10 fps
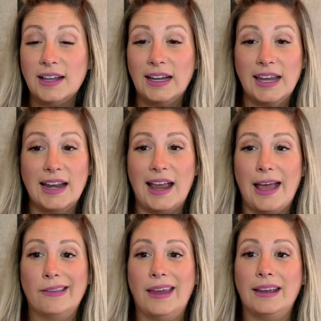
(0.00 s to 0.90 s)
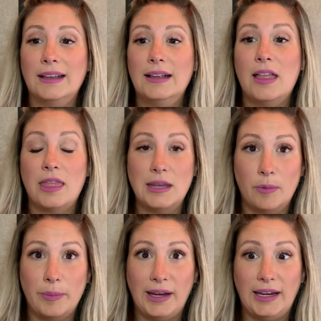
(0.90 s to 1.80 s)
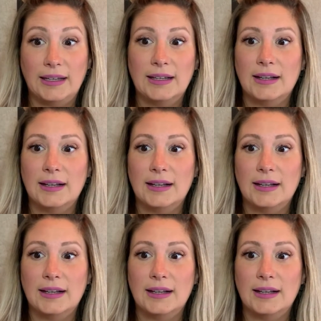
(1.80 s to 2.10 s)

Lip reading: Again, I had like the nipple pain.